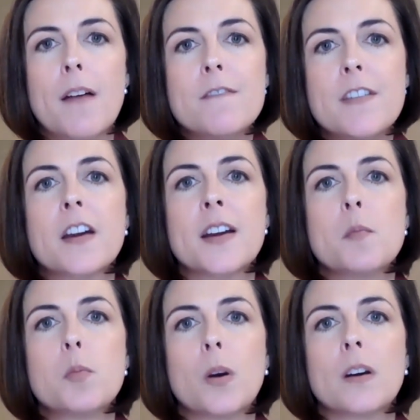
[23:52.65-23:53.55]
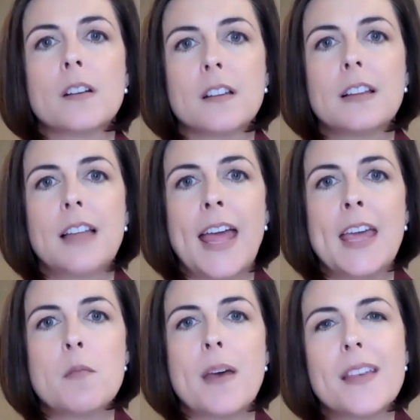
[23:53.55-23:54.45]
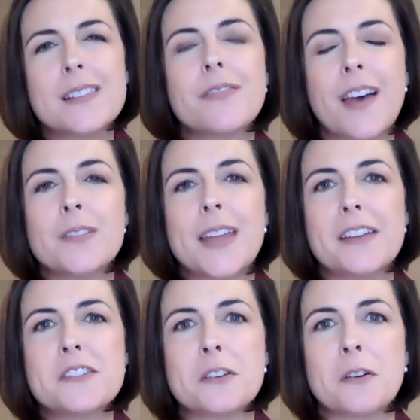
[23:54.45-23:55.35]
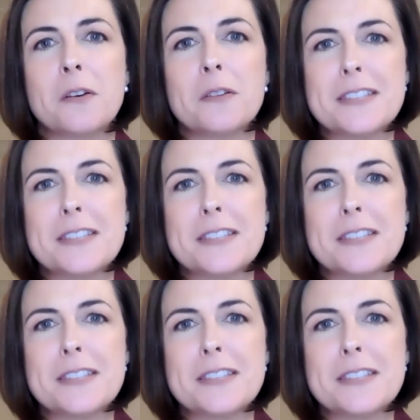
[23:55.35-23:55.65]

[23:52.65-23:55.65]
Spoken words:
very important claim, and that's foundational